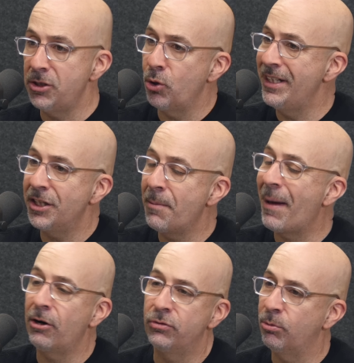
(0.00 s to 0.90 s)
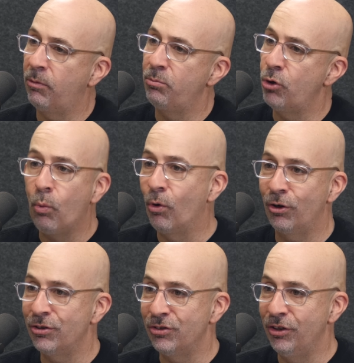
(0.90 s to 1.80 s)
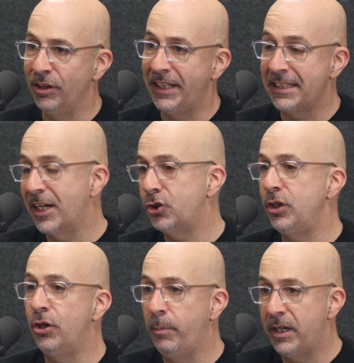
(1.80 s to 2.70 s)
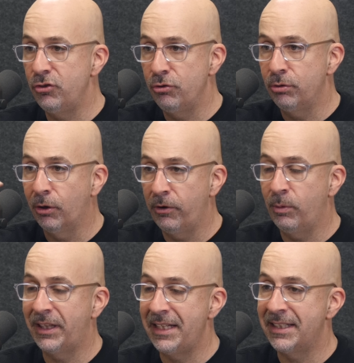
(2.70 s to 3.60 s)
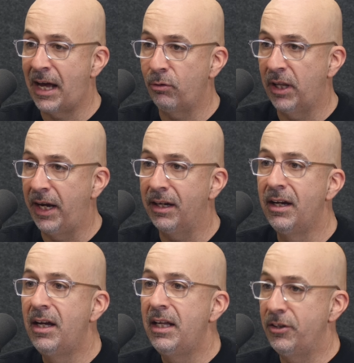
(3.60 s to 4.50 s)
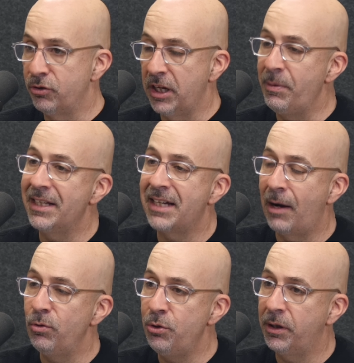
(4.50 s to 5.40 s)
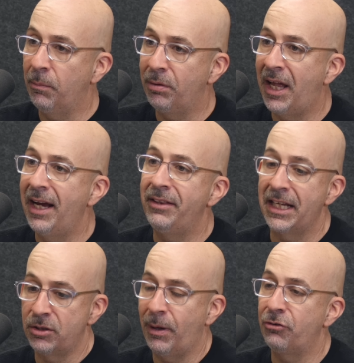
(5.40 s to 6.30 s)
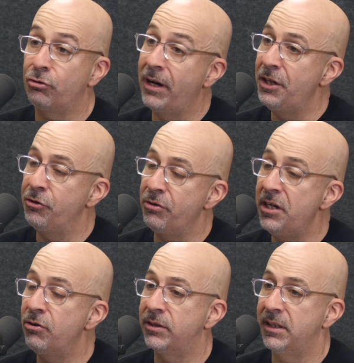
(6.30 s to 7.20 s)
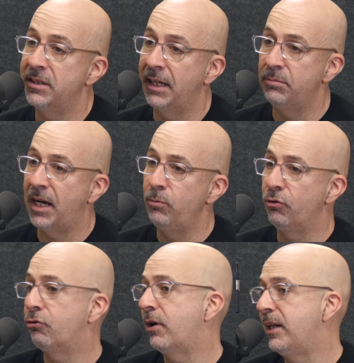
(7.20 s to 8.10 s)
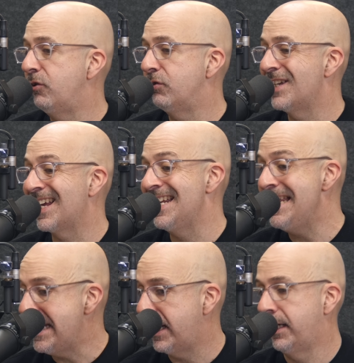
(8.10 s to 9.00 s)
So it doesn't matter if some of them don't work as good. That's actually good because you're learning what they sound like. Totally. There's going to be a time when you can apply it. That's about training your ears at the same time you're training your technique.